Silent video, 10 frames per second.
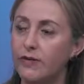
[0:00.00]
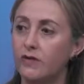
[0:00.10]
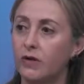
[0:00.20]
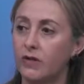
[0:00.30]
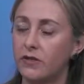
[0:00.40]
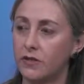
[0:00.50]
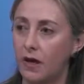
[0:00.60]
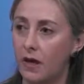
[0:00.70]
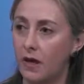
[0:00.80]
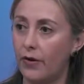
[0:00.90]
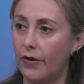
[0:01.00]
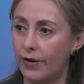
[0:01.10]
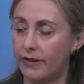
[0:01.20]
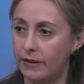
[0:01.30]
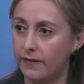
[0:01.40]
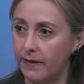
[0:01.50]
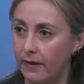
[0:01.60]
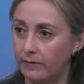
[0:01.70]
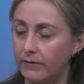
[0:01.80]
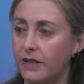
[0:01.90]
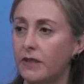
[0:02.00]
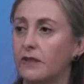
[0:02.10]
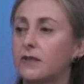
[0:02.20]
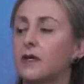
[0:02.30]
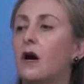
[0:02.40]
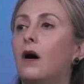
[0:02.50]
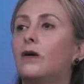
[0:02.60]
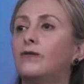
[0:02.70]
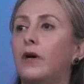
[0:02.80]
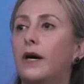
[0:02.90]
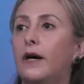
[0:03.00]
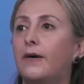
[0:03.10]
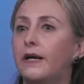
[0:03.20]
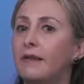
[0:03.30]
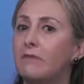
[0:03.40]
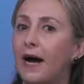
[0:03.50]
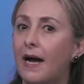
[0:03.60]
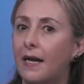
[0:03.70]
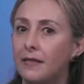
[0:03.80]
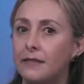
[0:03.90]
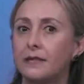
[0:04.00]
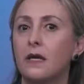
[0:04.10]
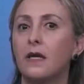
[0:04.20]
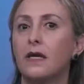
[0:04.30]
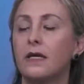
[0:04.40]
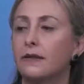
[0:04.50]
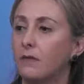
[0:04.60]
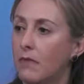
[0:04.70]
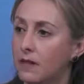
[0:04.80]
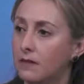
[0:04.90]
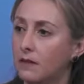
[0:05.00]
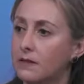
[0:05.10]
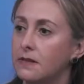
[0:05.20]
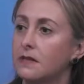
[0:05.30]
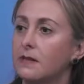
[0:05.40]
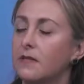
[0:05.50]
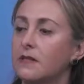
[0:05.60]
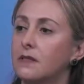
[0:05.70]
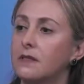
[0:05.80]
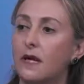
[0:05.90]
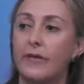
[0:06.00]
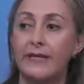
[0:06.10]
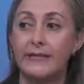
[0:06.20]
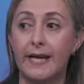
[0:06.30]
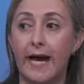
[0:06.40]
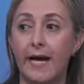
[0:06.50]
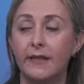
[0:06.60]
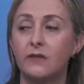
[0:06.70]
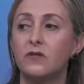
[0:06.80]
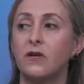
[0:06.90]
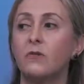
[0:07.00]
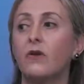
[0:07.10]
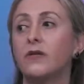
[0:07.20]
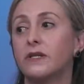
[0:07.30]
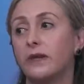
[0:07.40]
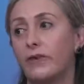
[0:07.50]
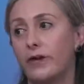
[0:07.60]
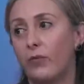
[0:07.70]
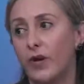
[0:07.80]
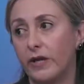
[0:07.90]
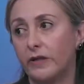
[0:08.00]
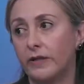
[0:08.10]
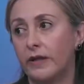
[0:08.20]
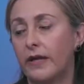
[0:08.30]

starts uh, hurting them because of uh, imbalance in the muscles. Some muscles are very tight, some others are very weak.